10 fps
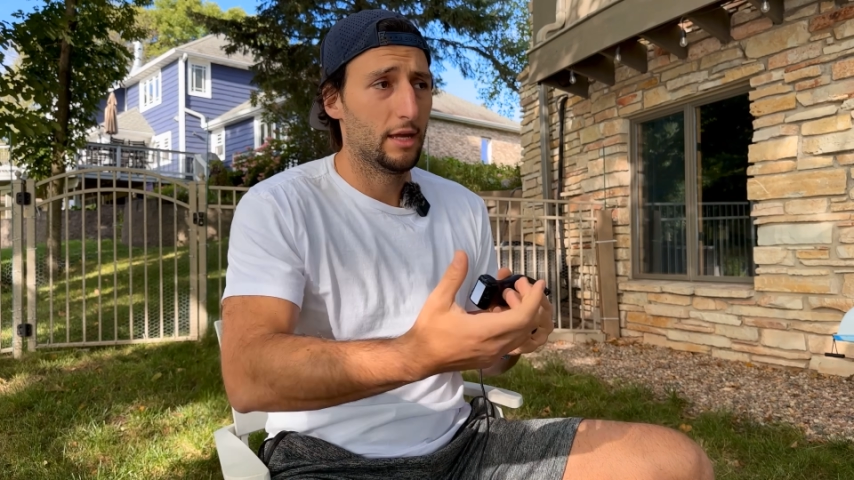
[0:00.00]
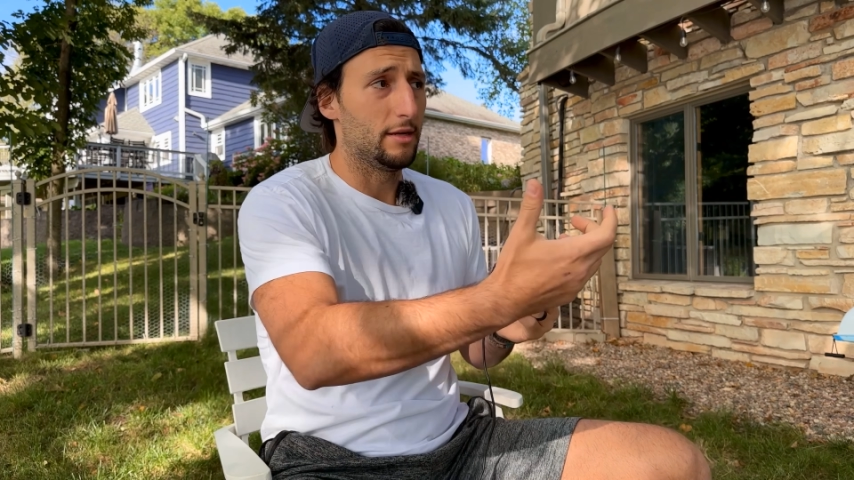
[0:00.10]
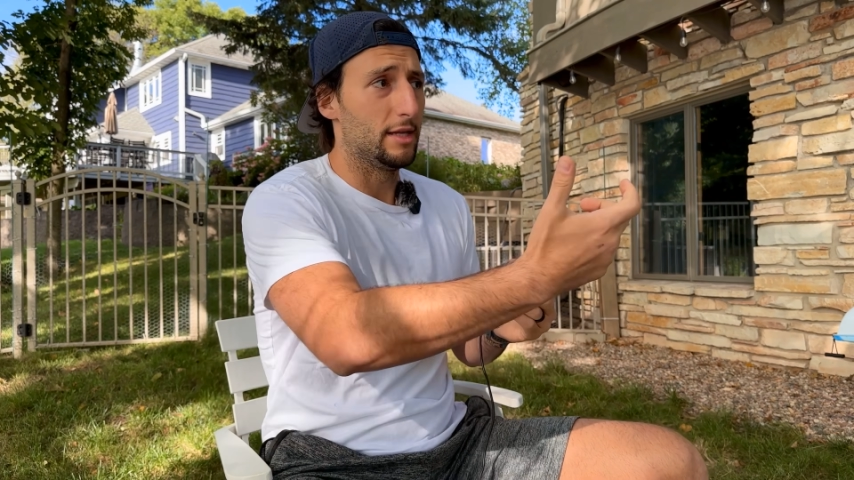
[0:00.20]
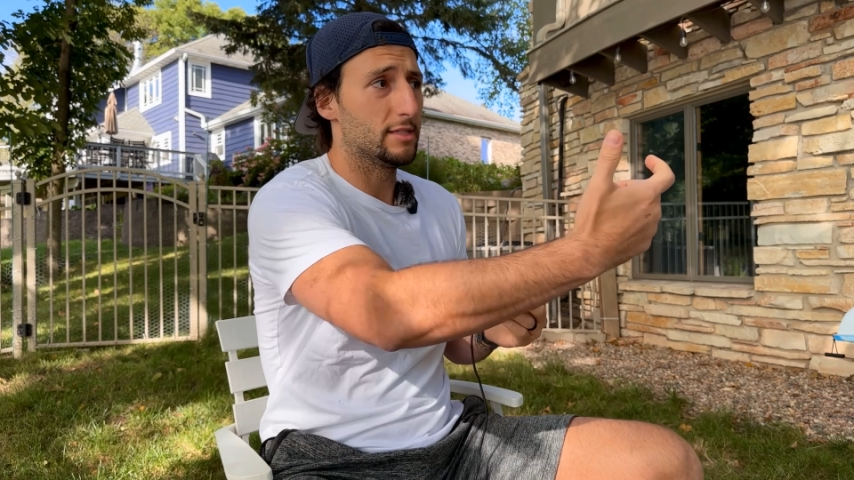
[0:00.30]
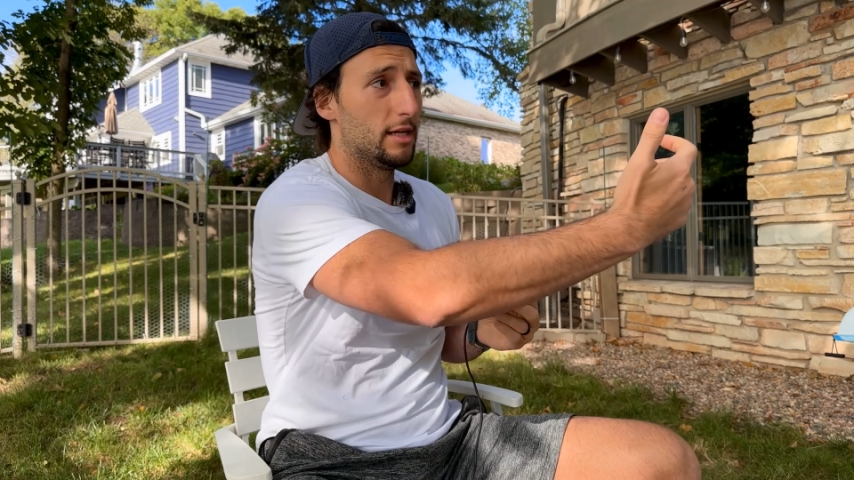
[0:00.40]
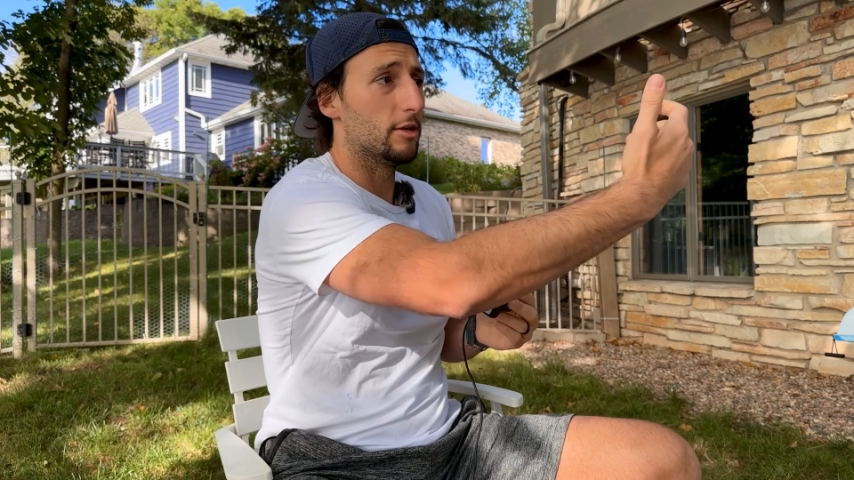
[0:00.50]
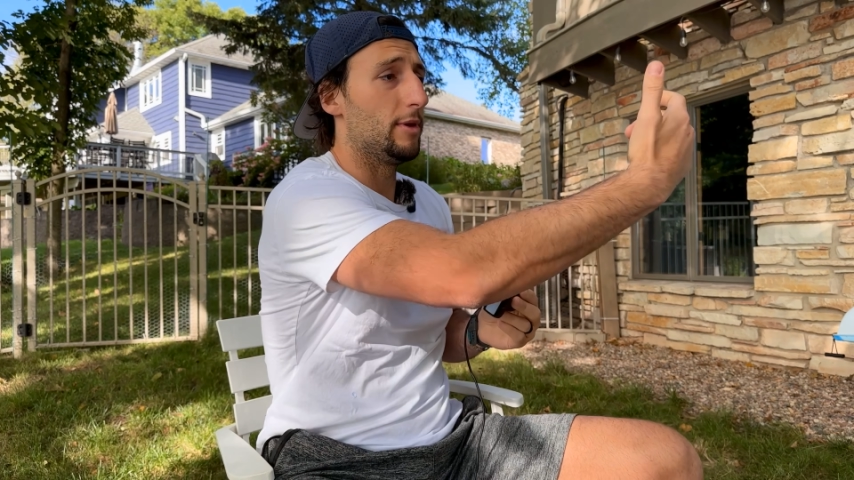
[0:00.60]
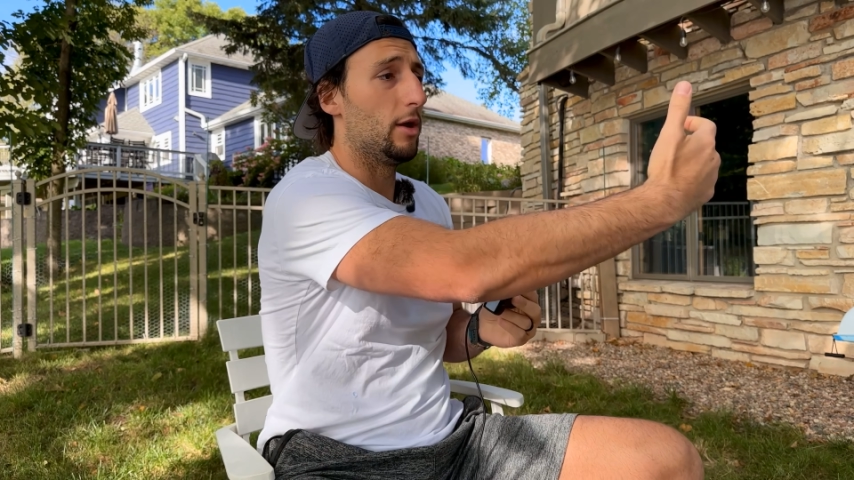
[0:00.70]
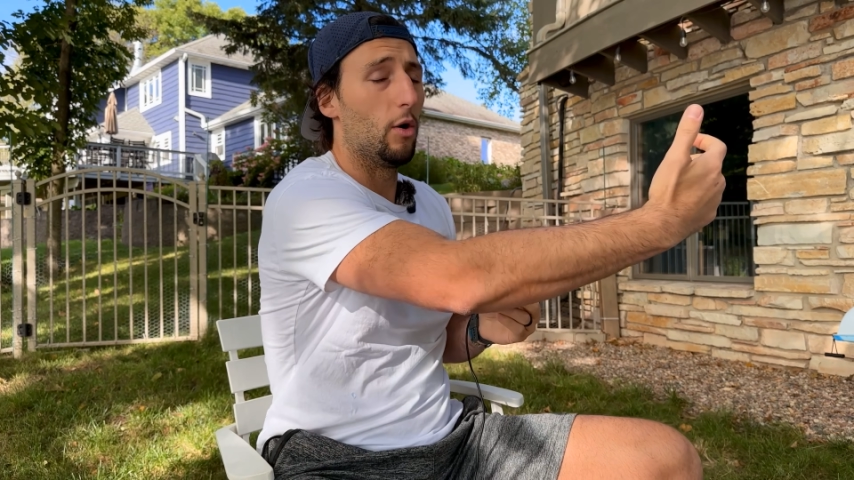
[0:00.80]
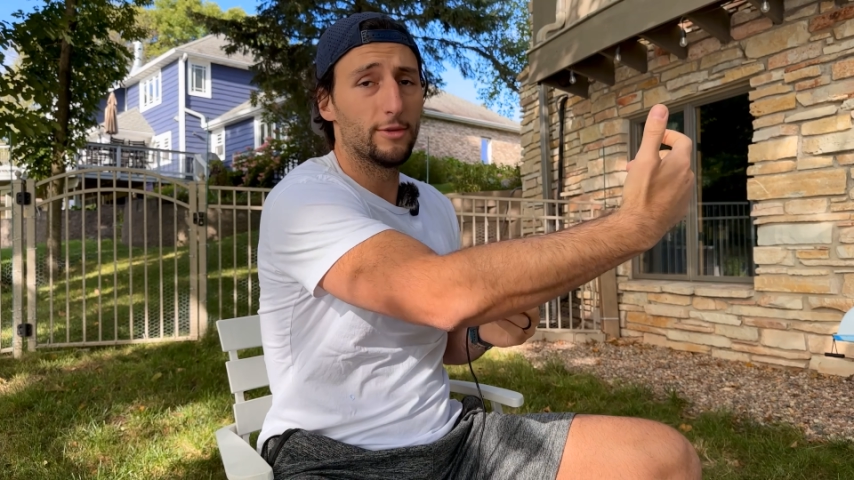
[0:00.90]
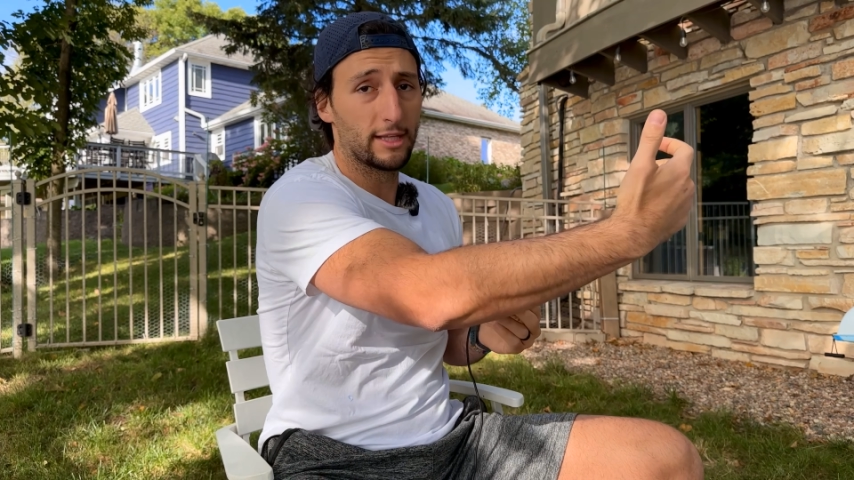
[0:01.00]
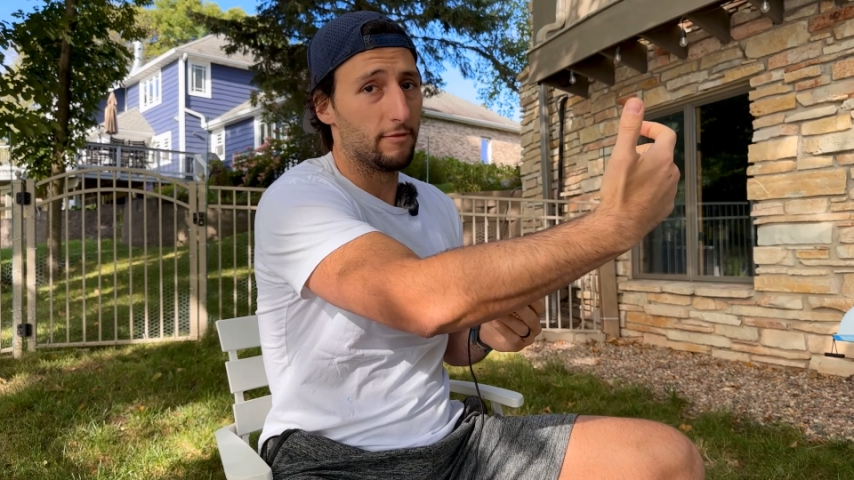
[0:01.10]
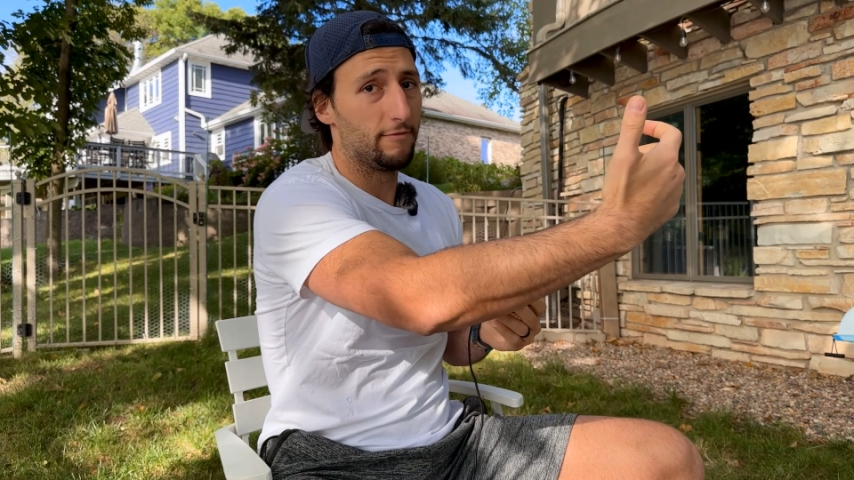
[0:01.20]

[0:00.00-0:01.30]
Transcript: needs to either be holding the